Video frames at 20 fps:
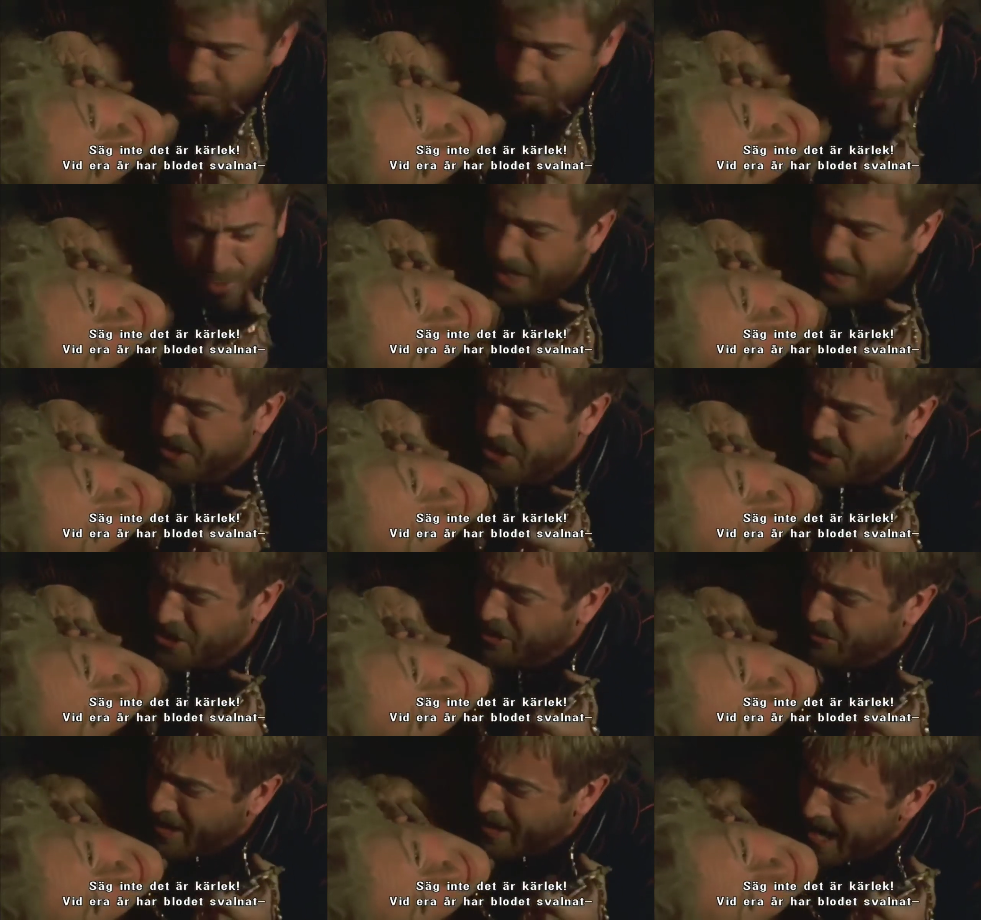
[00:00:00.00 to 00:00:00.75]
For at
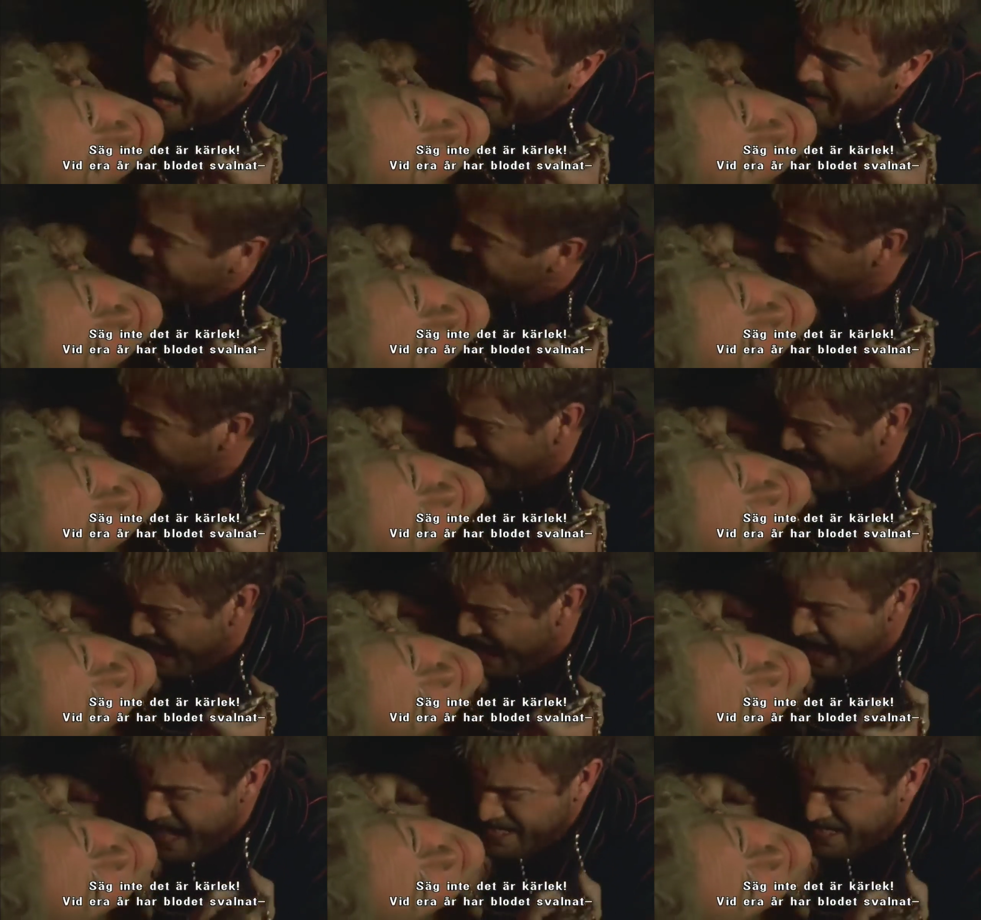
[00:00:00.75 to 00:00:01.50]
your age,
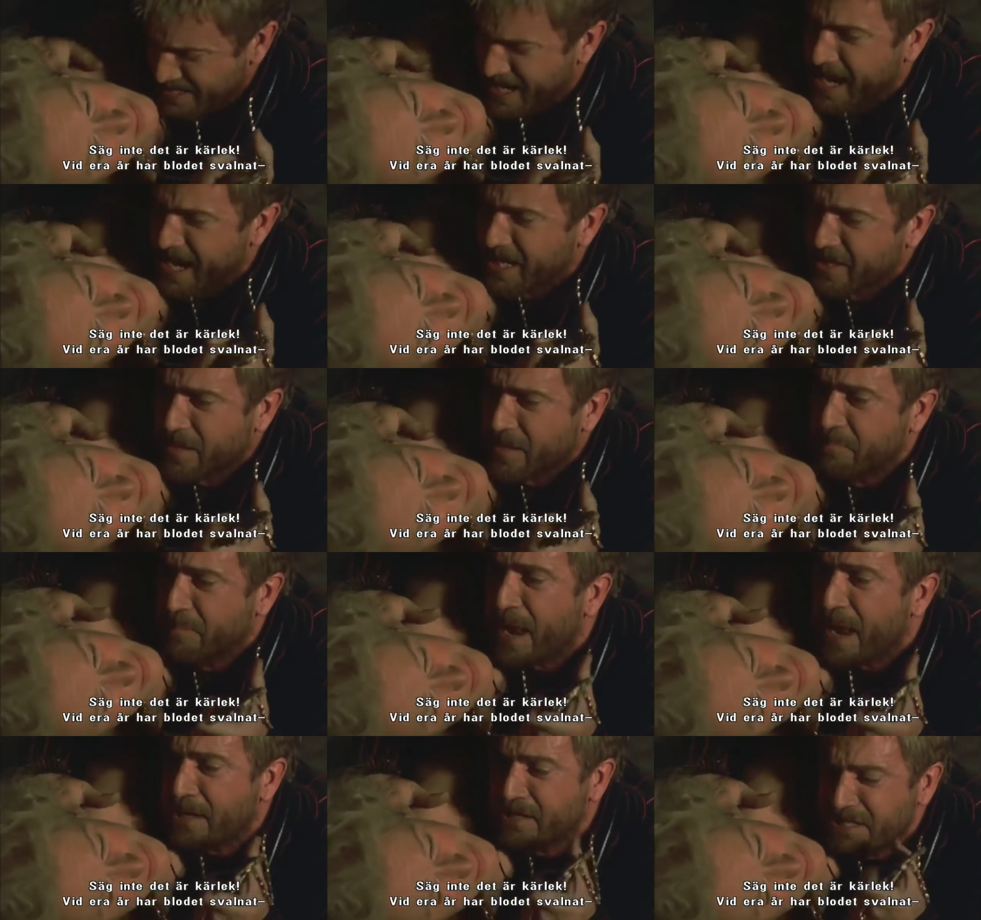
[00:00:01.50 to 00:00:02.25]
the heyday and the
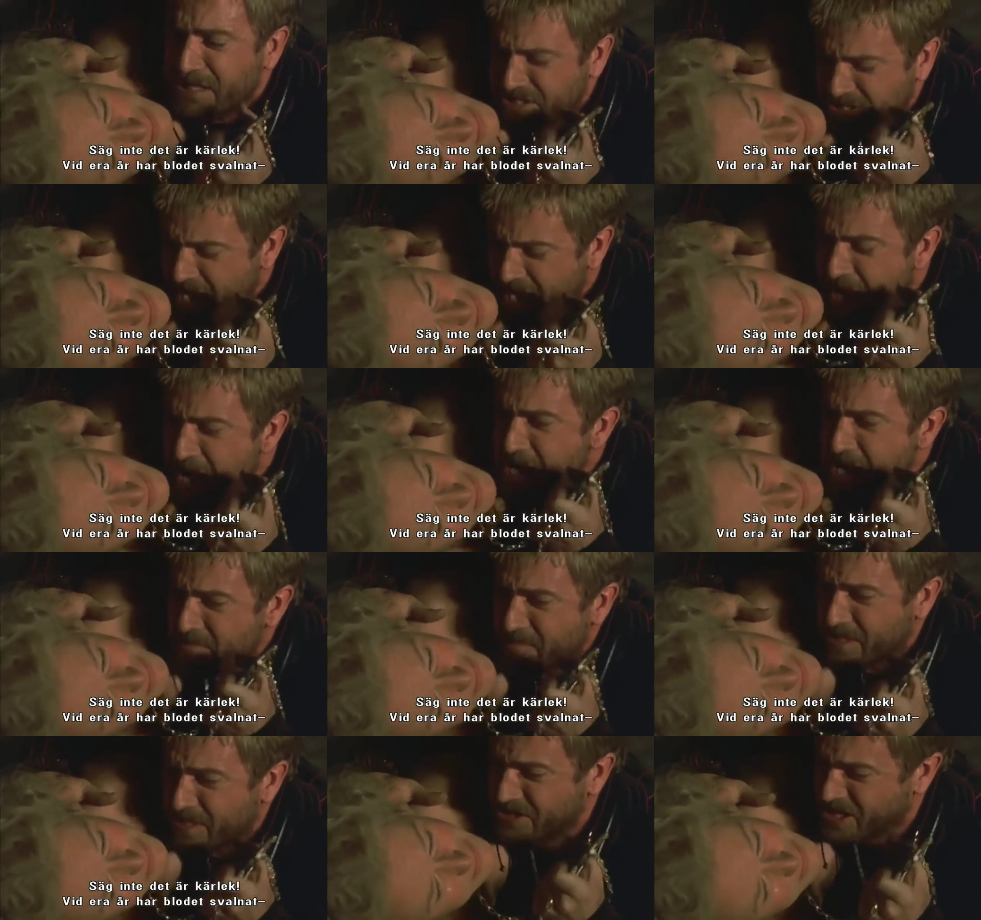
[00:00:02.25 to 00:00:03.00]
blood is
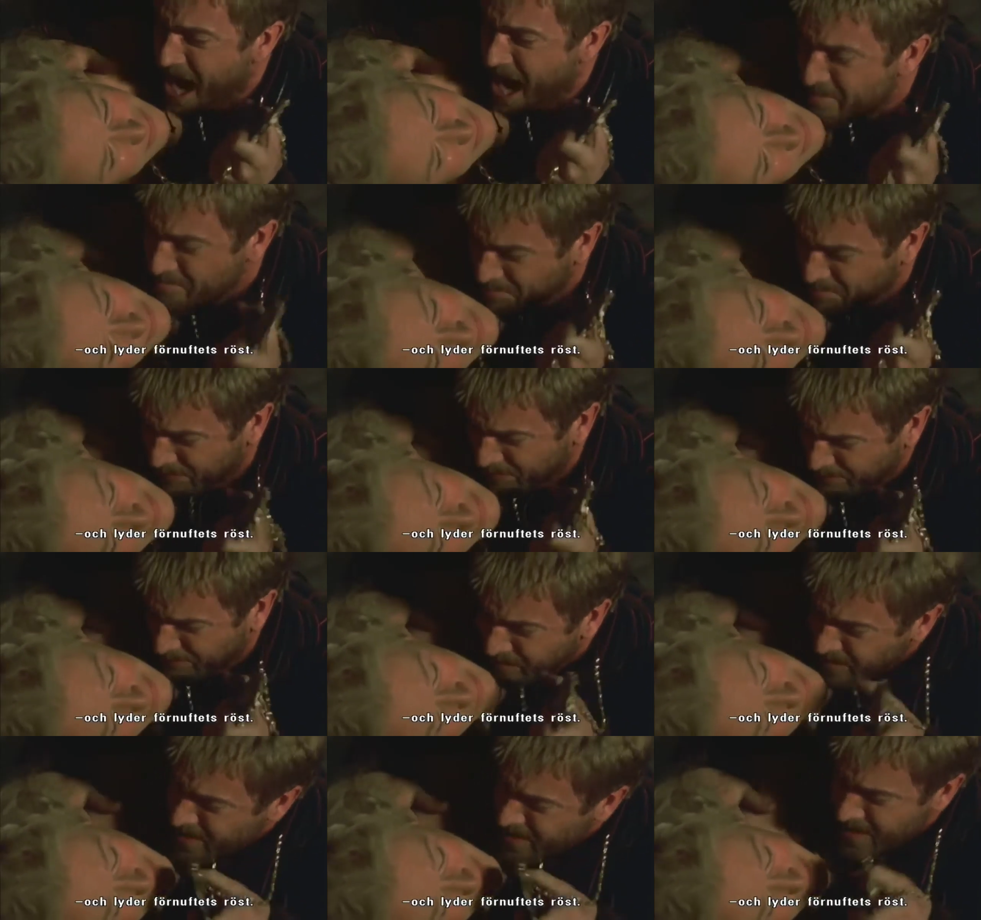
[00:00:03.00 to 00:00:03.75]
tame, it's
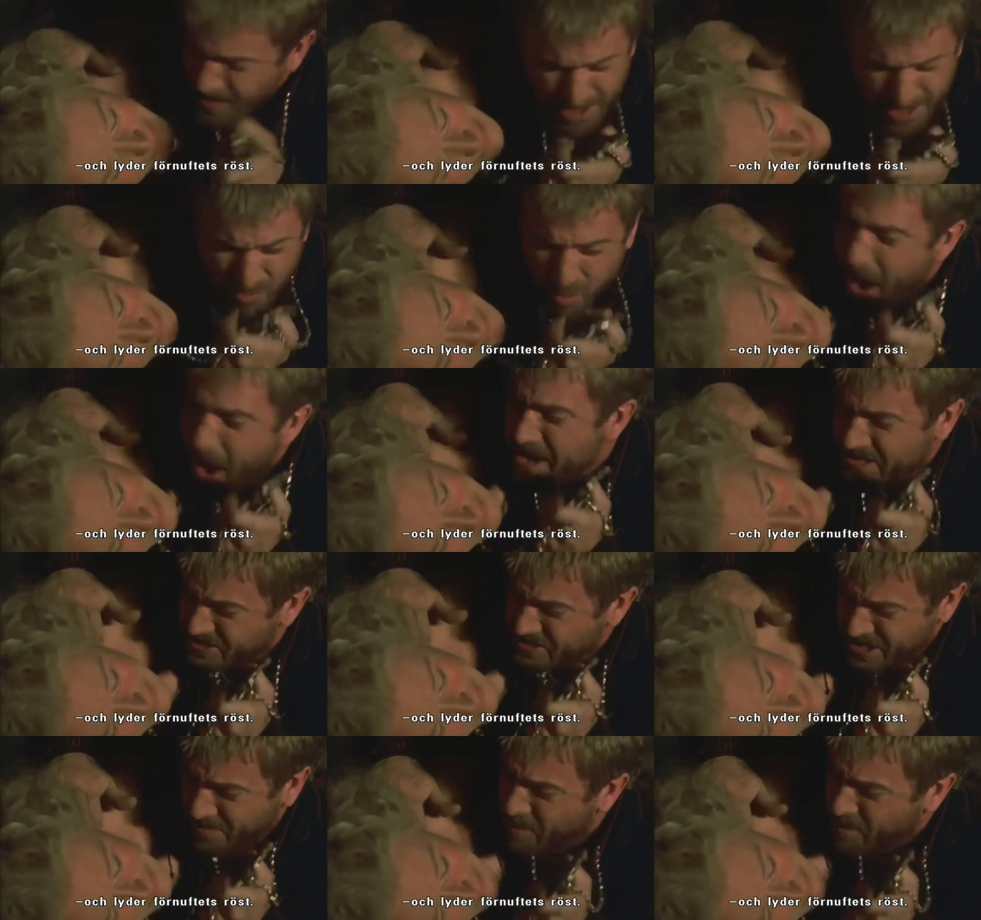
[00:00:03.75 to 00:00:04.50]
humble, and
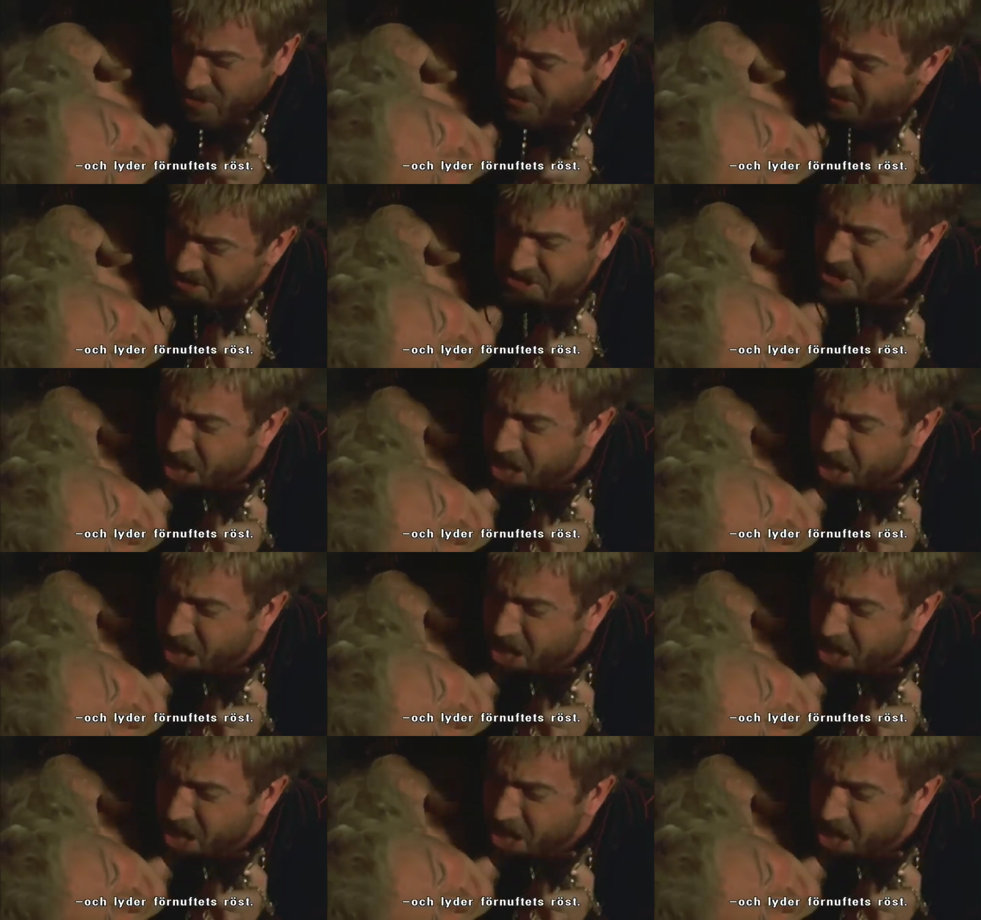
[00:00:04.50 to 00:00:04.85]
waits upon the